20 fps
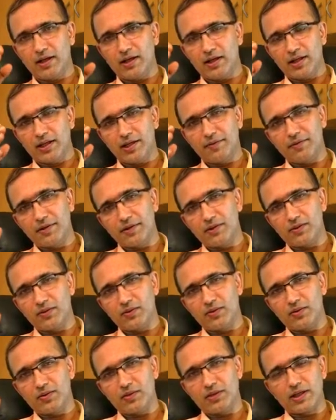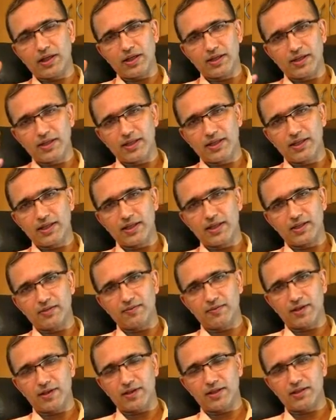Even though congenital as
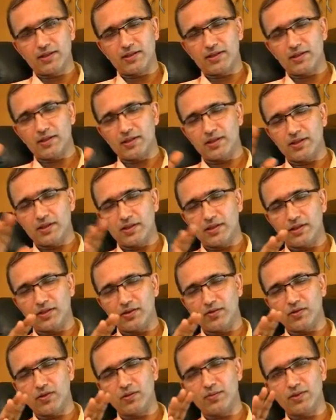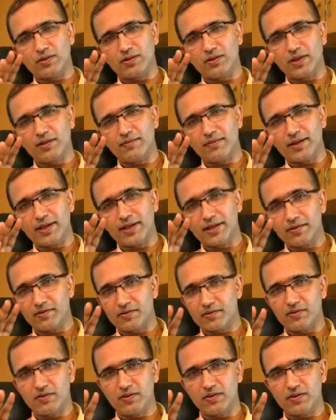well as neuromuscular variety of
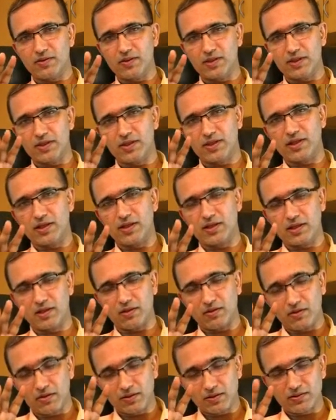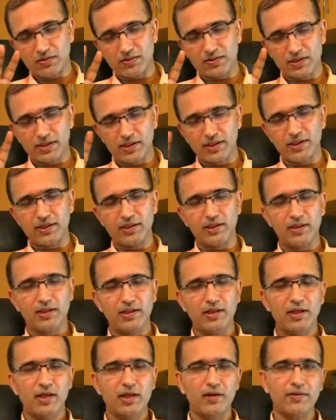scoliosis are also seen in
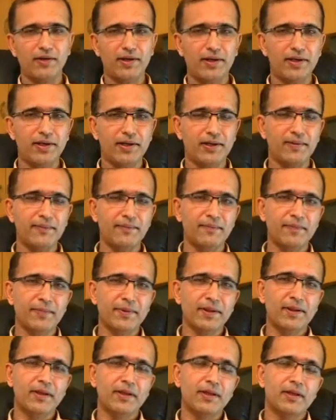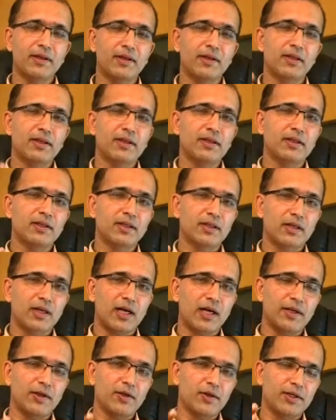our area,
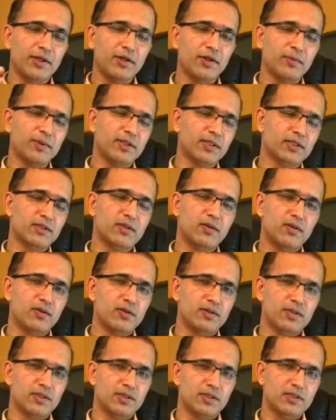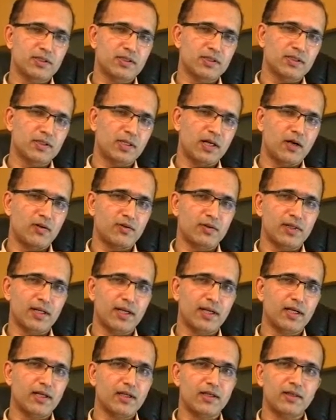idiopathic scoliosis
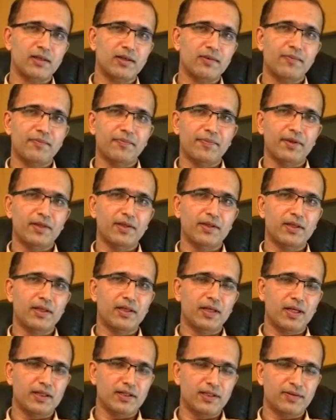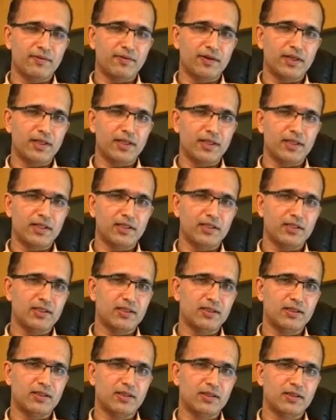outrank the other varieties
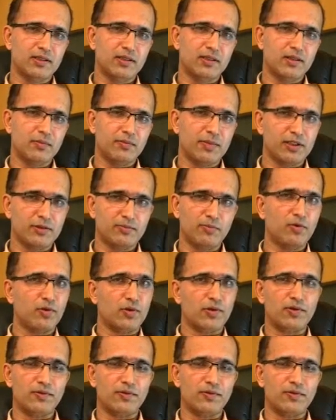much more.